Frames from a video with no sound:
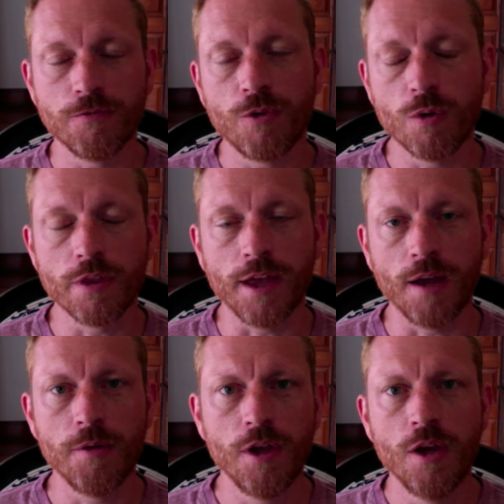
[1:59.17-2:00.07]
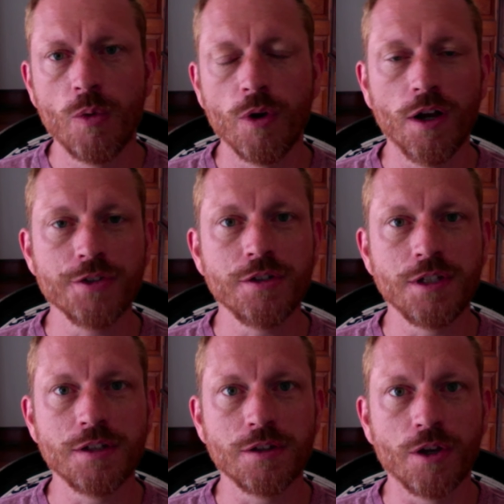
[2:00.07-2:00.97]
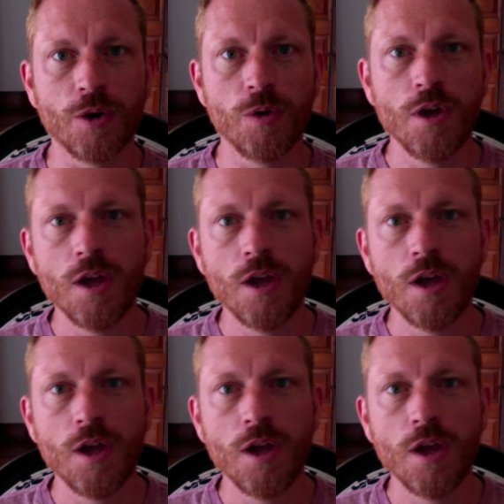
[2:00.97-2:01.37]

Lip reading: for that. We also need to know